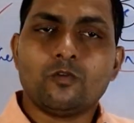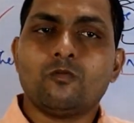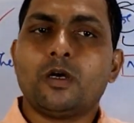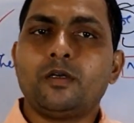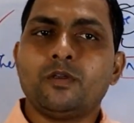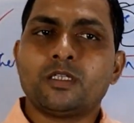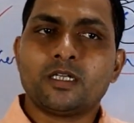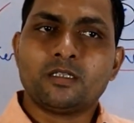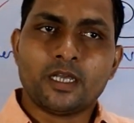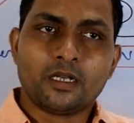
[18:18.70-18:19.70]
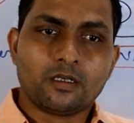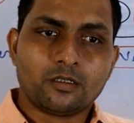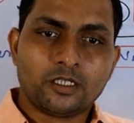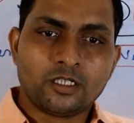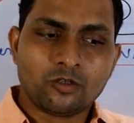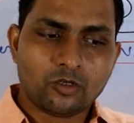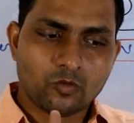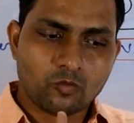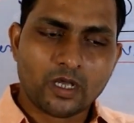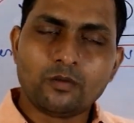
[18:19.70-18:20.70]
What we said there, that is not
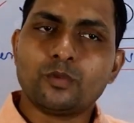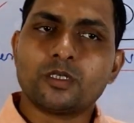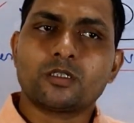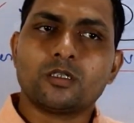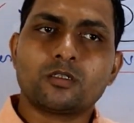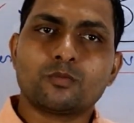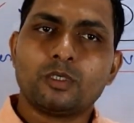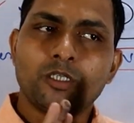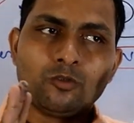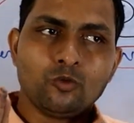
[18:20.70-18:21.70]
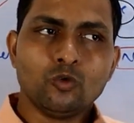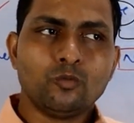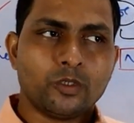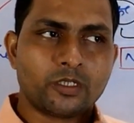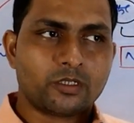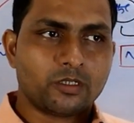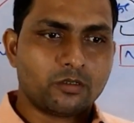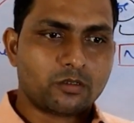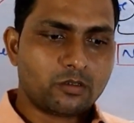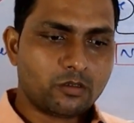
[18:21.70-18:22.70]
one person but two
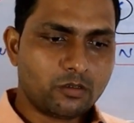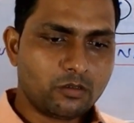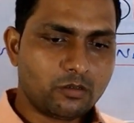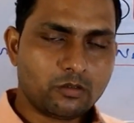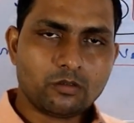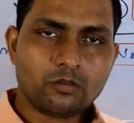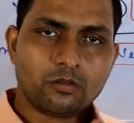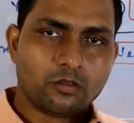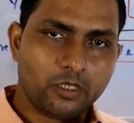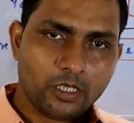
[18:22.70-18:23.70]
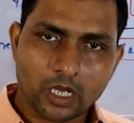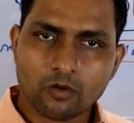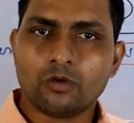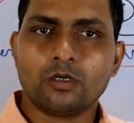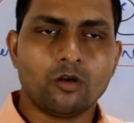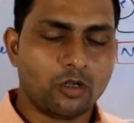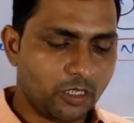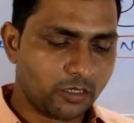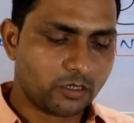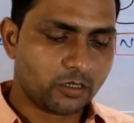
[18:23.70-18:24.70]
persons in our
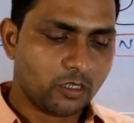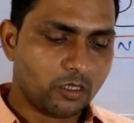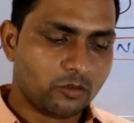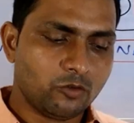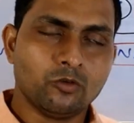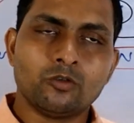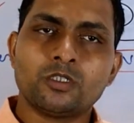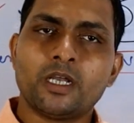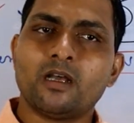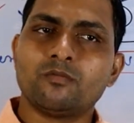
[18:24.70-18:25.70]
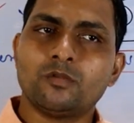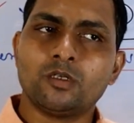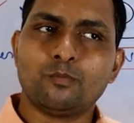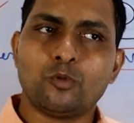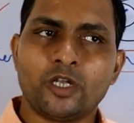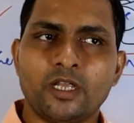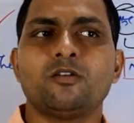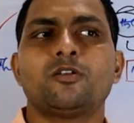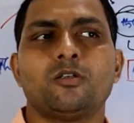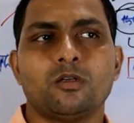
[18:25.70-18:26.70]
college. Those have the
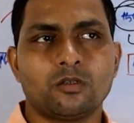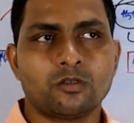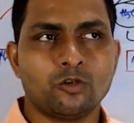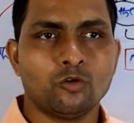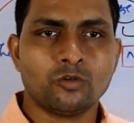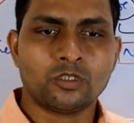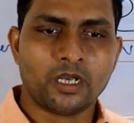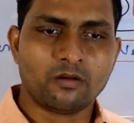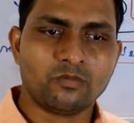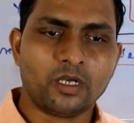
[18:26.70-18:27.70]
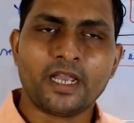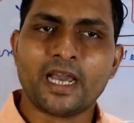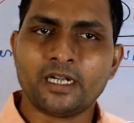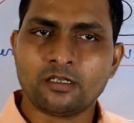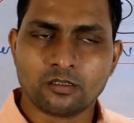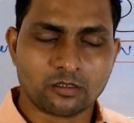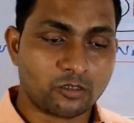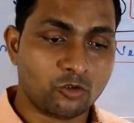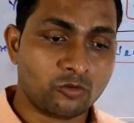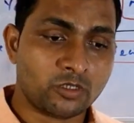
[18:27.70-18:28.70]
potentials, those have the characters,
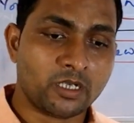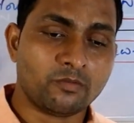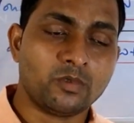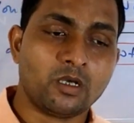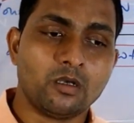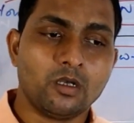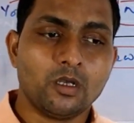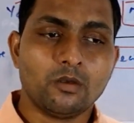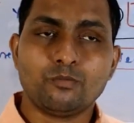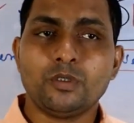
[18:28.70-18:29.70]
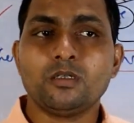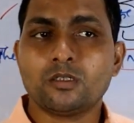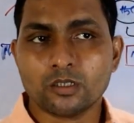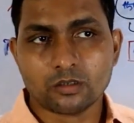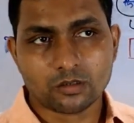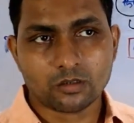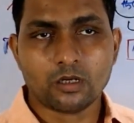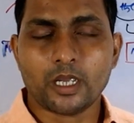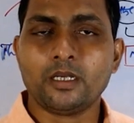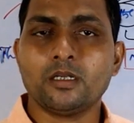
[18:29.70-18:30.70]
those have the features
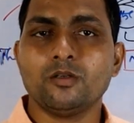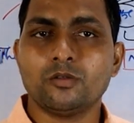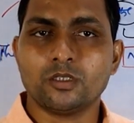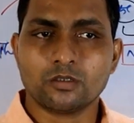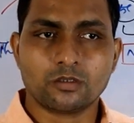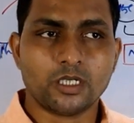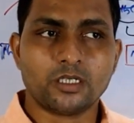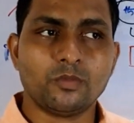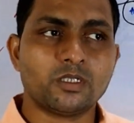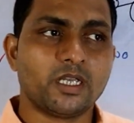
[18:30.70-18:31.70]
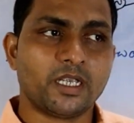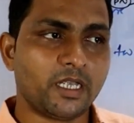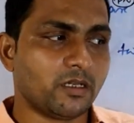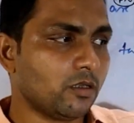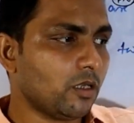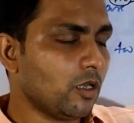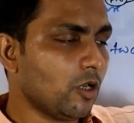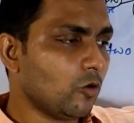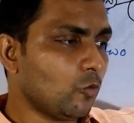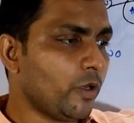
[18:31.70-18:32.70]
like Newtons. That means again
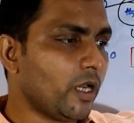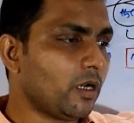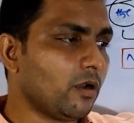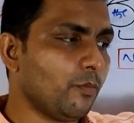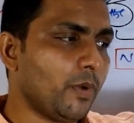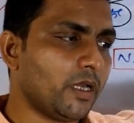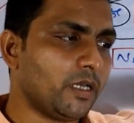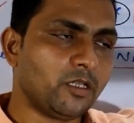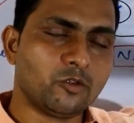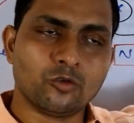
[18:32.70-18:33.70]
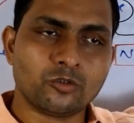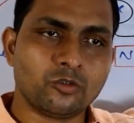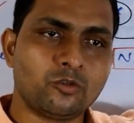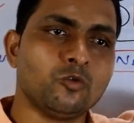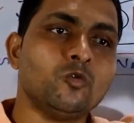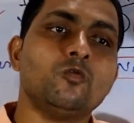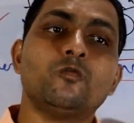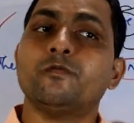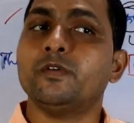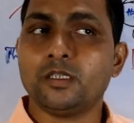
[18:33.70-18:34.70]
we are comparing those two
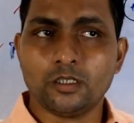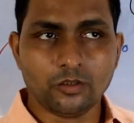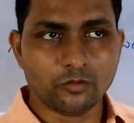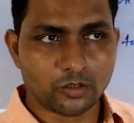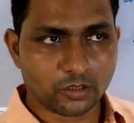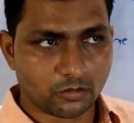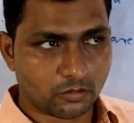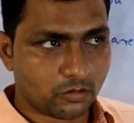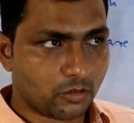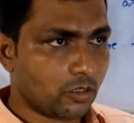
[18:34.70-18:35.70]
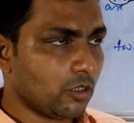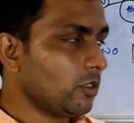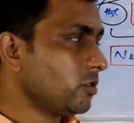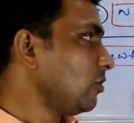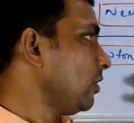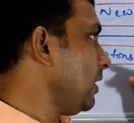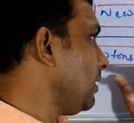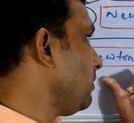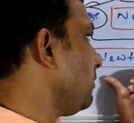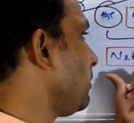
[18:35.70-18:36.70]
with Newton. So
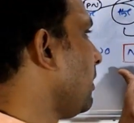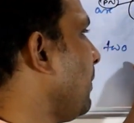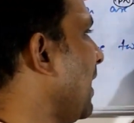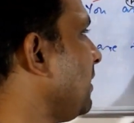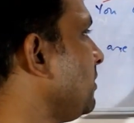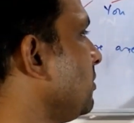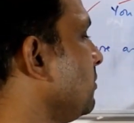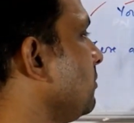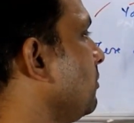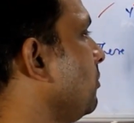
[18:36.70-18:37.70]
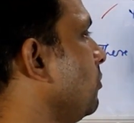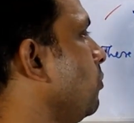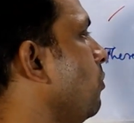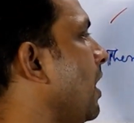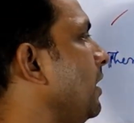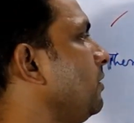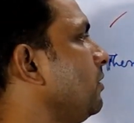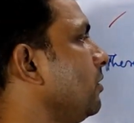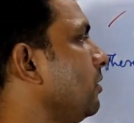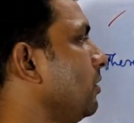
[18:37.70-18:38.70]
in comparison, what
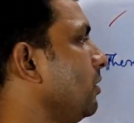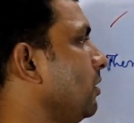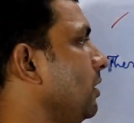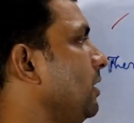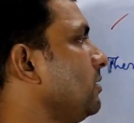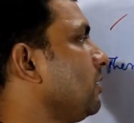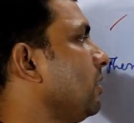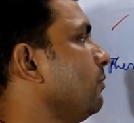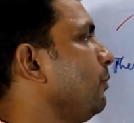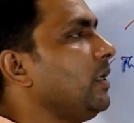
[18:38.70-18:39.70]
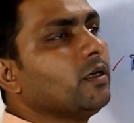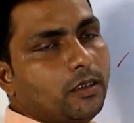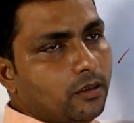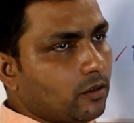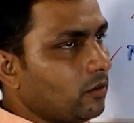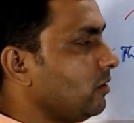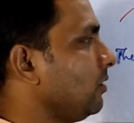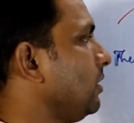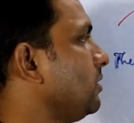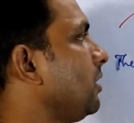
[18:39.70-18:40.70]
is compared
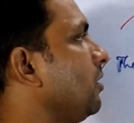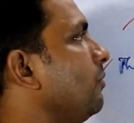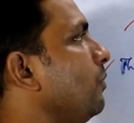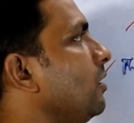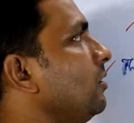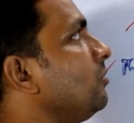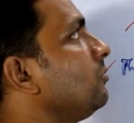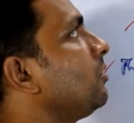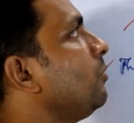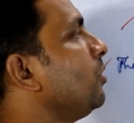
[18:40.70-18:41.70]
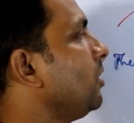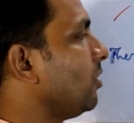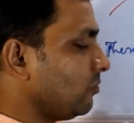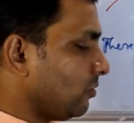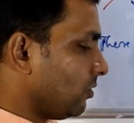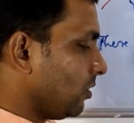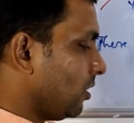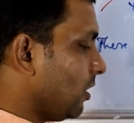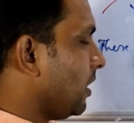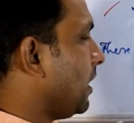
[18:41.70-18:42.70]
is a common noun,
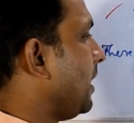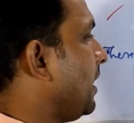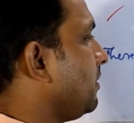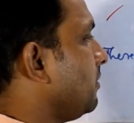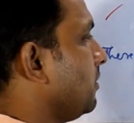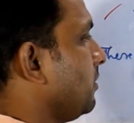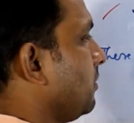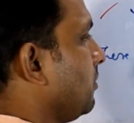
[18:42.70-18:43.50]
and